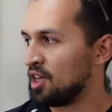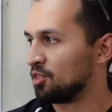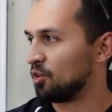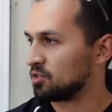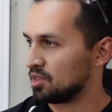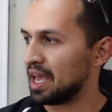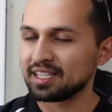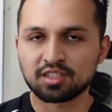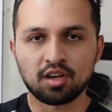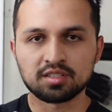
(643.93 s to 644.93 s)
So
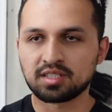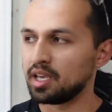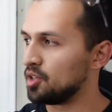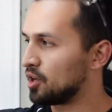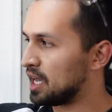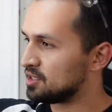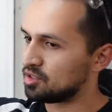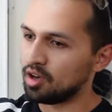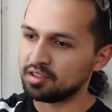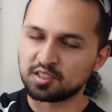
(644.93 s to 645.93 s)
that's all set. You guys
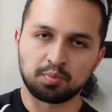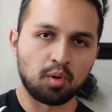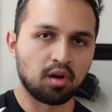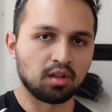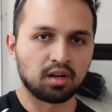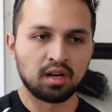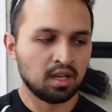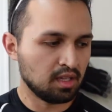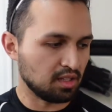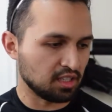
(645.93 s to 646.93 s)
saw the spoiler,
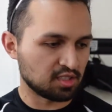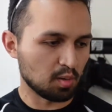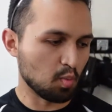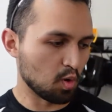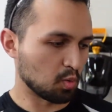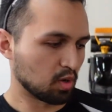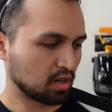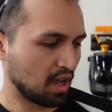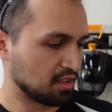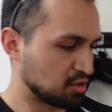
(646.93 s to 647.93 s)
did some more work
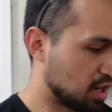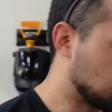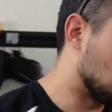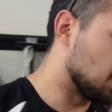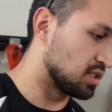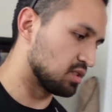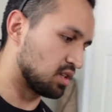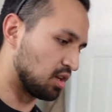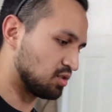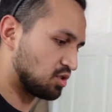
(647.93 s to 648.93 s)
on the transmission
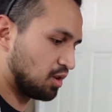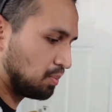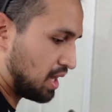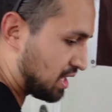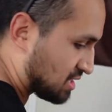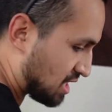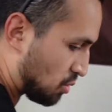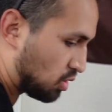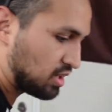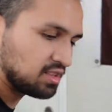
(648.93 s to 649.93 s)
tunnel. So the plan is that
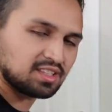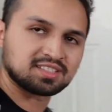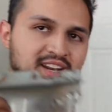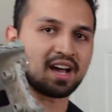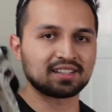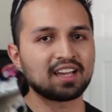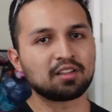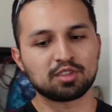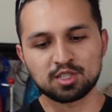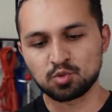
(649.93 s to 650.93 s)
we'll get this knocked
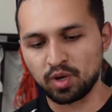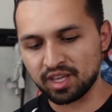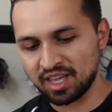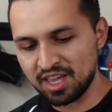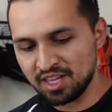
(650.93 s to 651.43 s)
out this week.